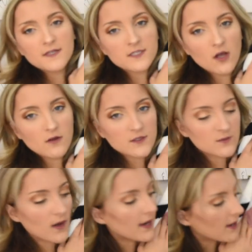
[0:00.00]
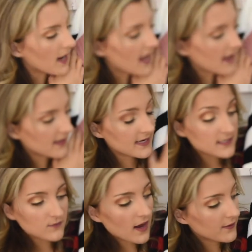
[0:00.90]
fits all sweater and it
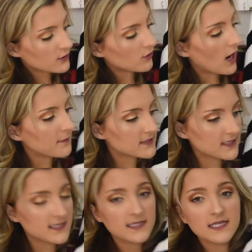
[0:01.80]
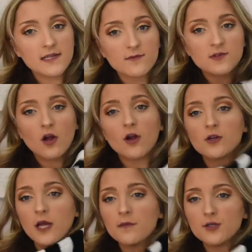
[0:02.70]
is rather cropped. The sleeves
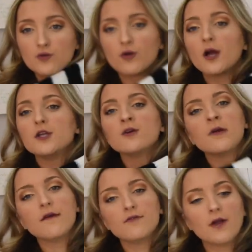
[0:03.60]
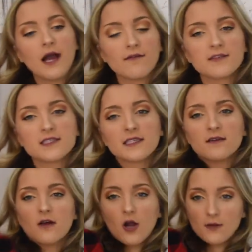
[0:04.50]
are going to be short on you if you have
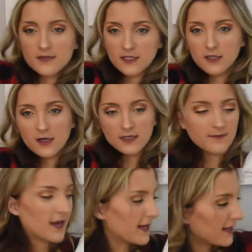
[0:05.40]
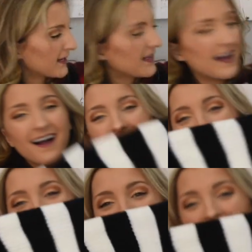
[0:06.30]
arms as long as mine. Um,
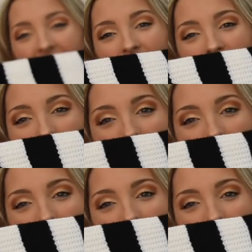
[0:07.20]
I love the